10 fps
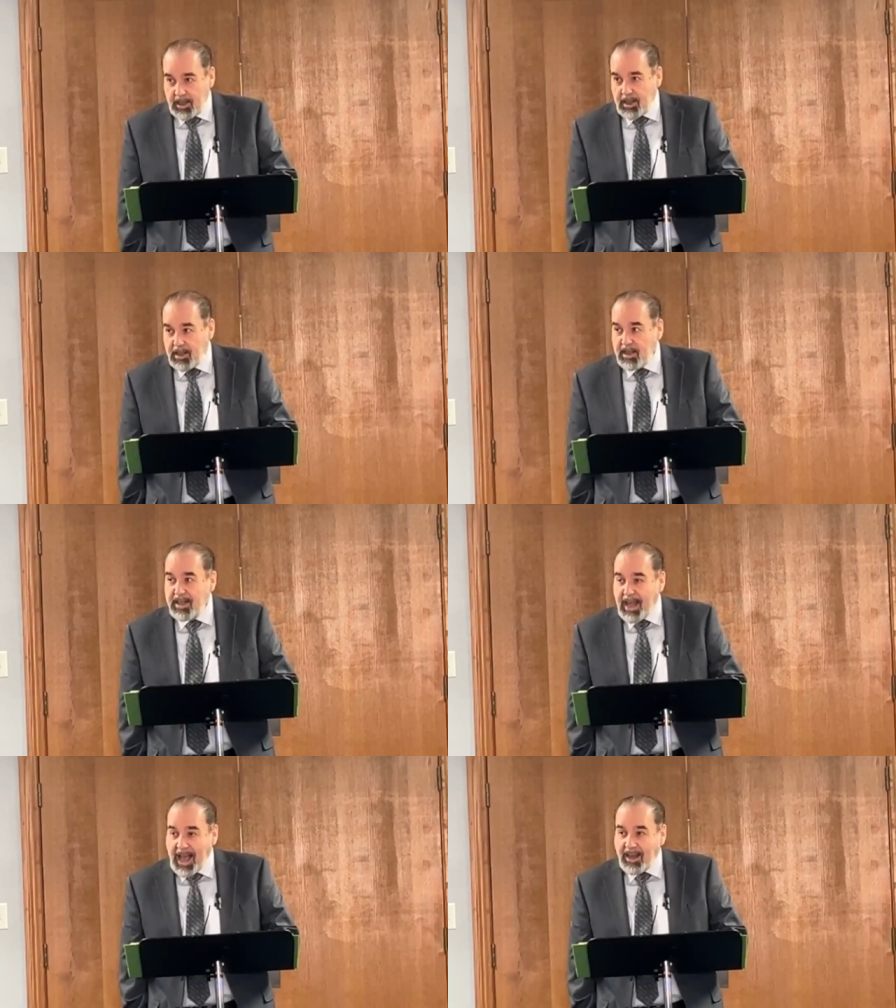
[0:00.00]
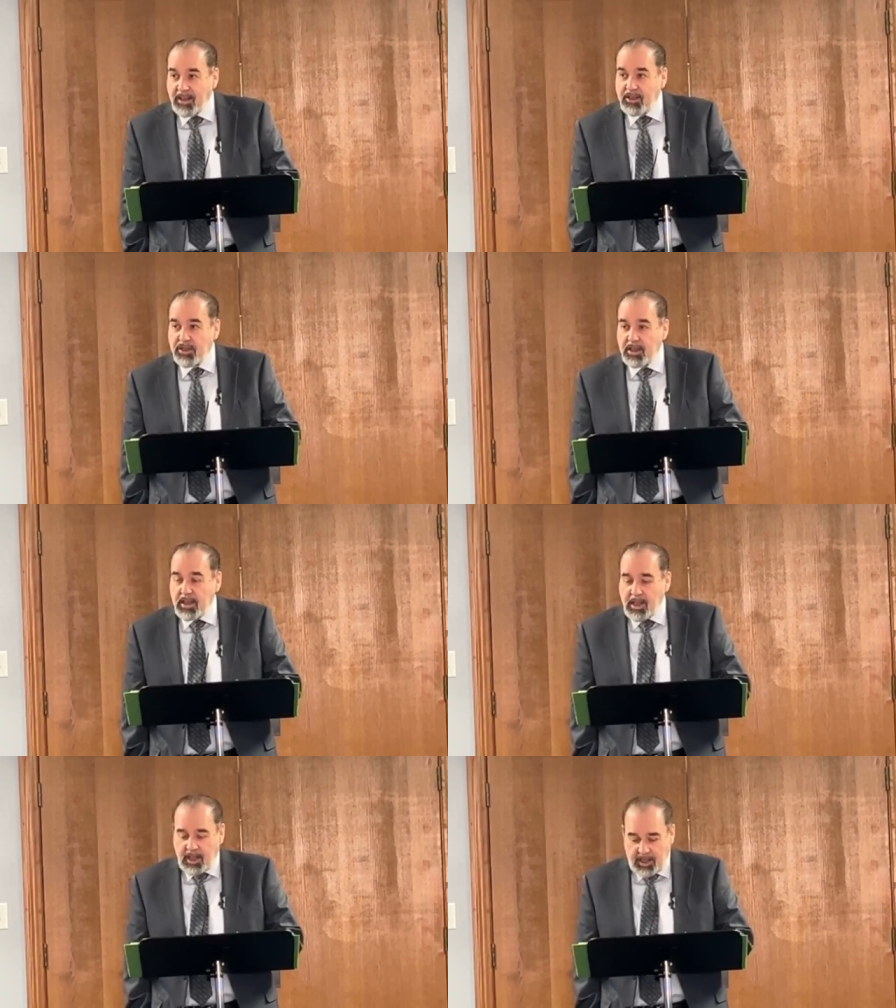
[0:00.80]
in knowledge
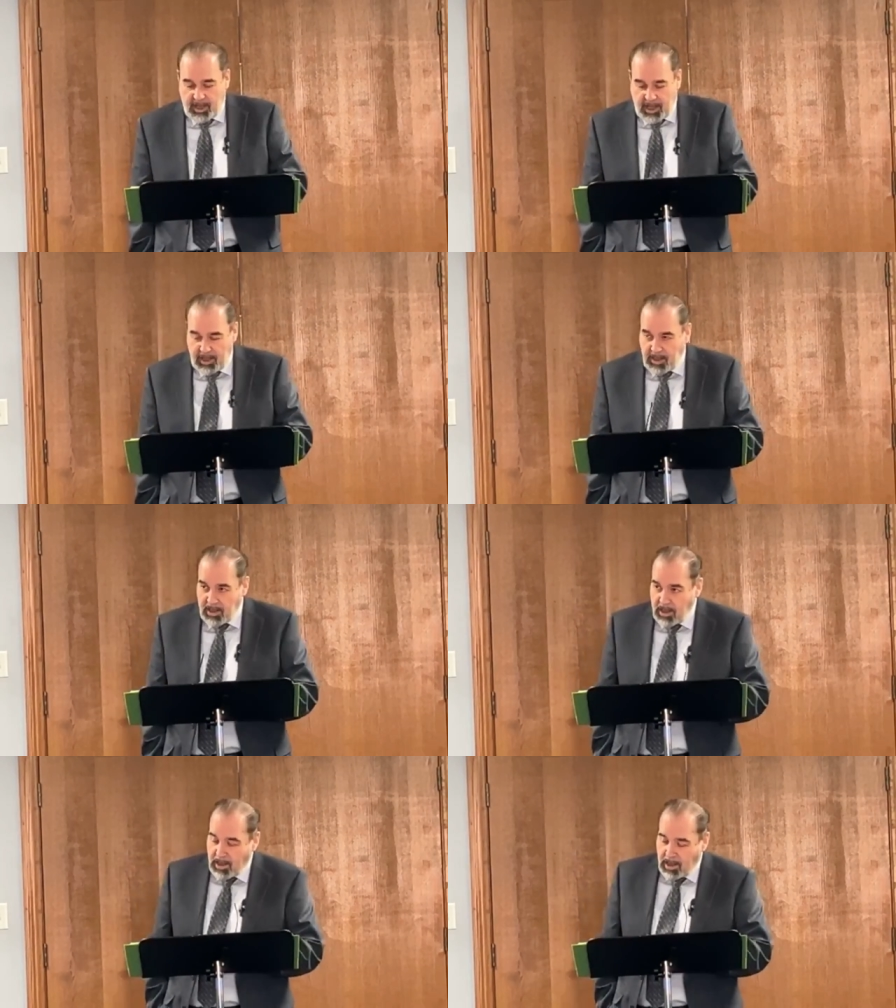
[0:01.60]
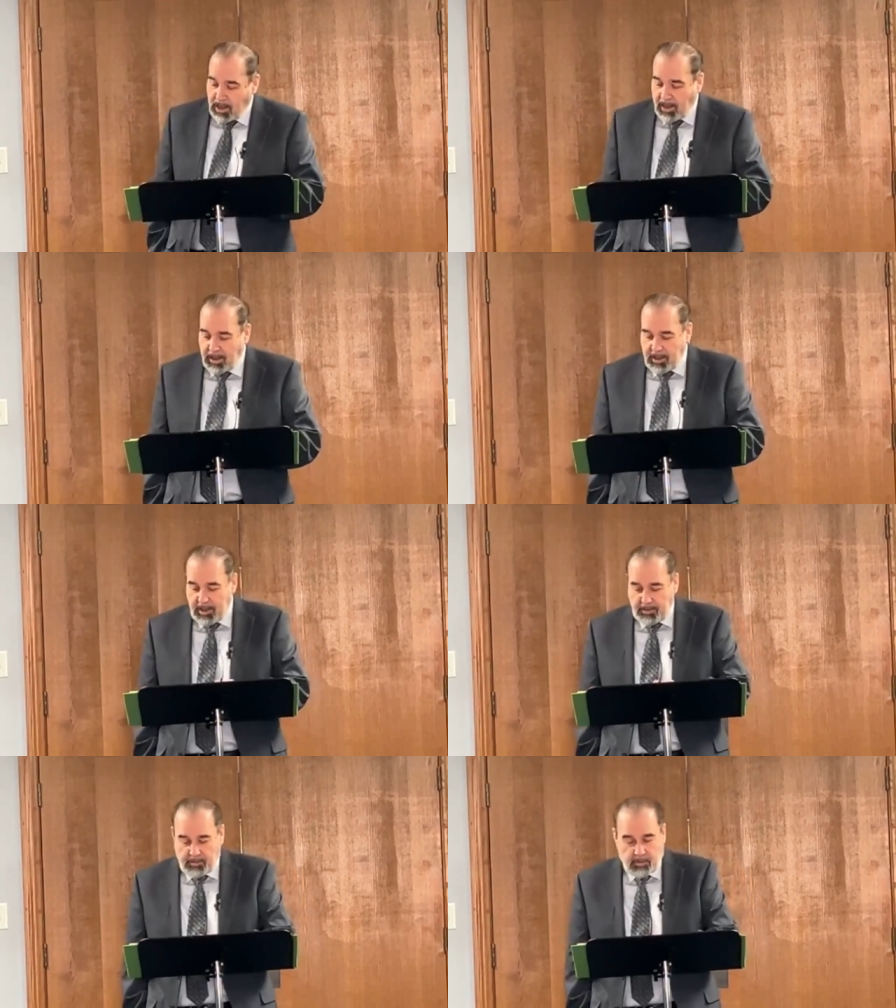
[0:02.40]
and uh,
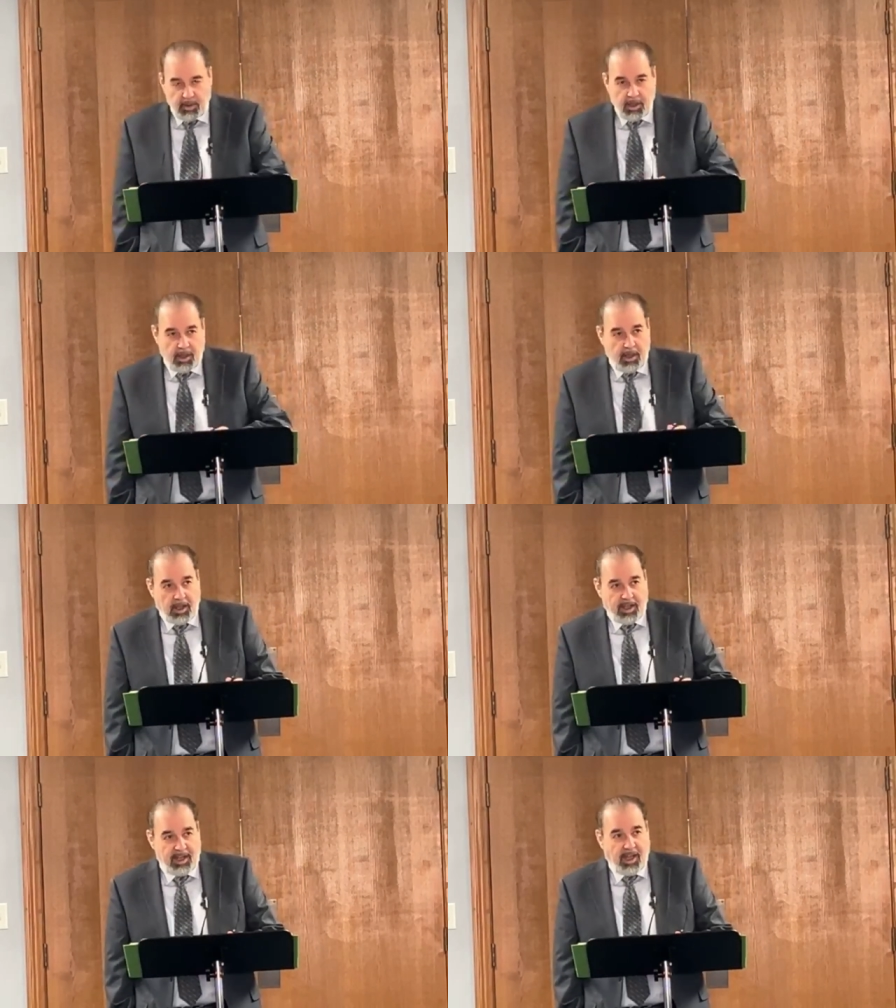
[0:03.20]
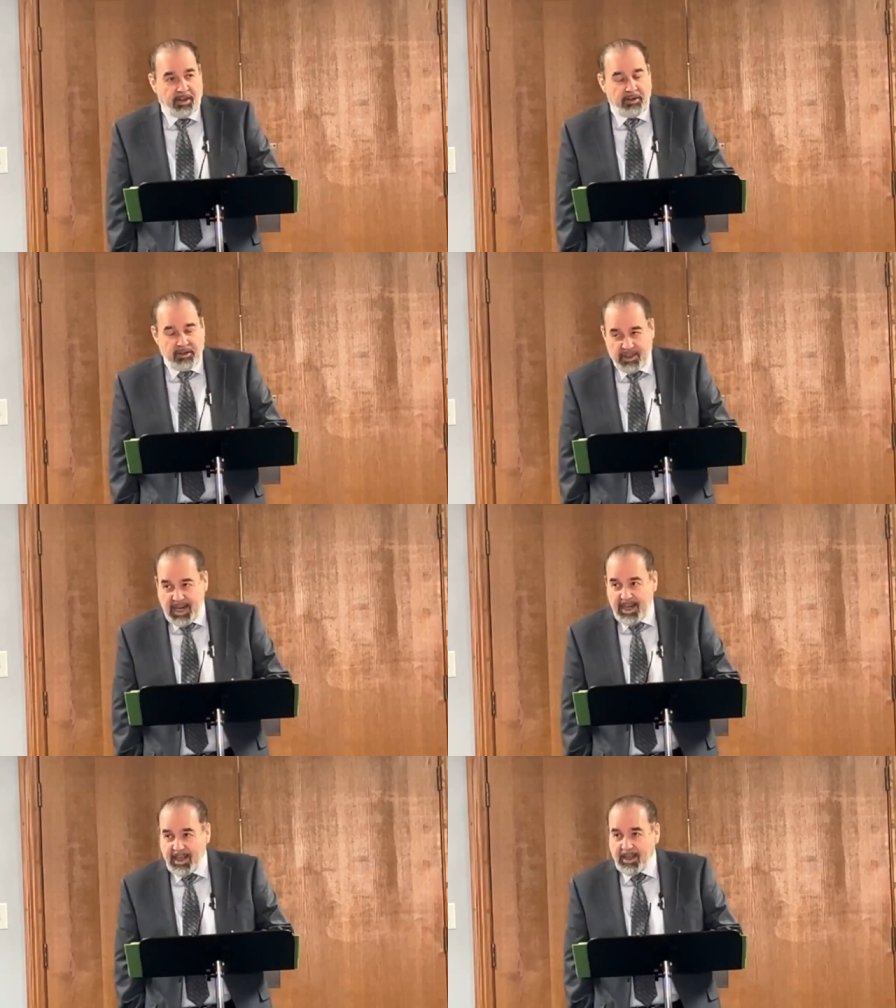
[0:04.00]
in and
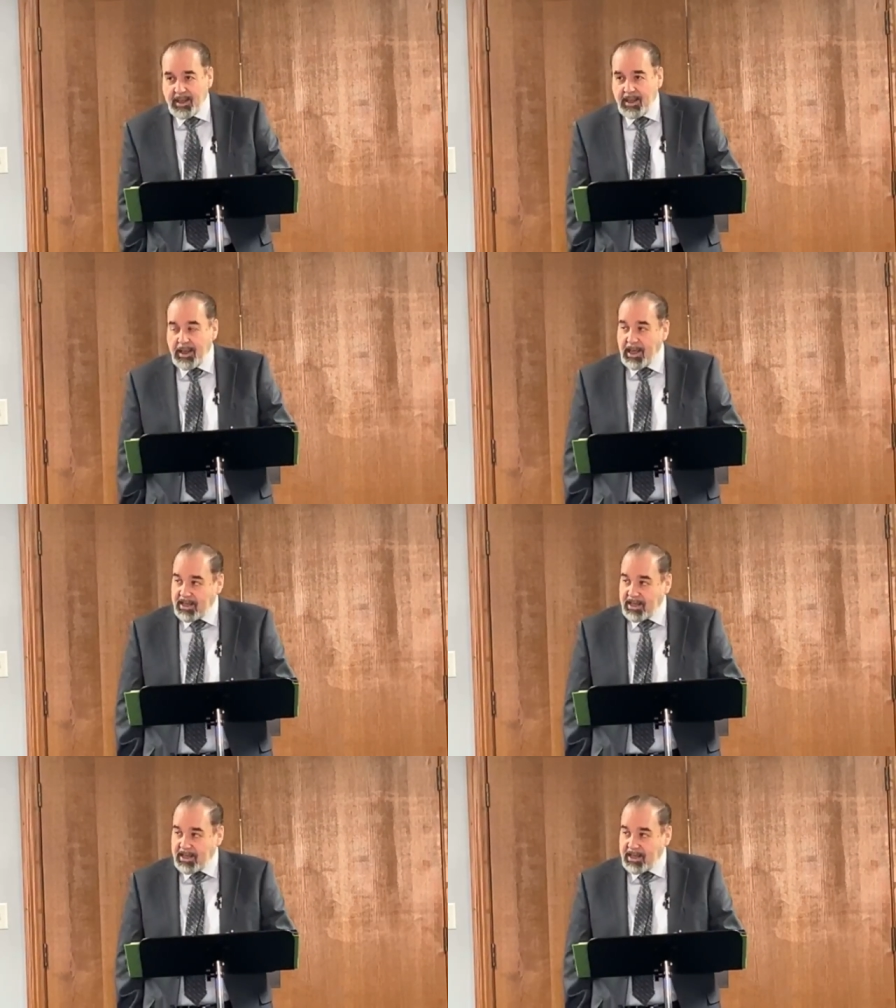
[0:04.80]
understanding.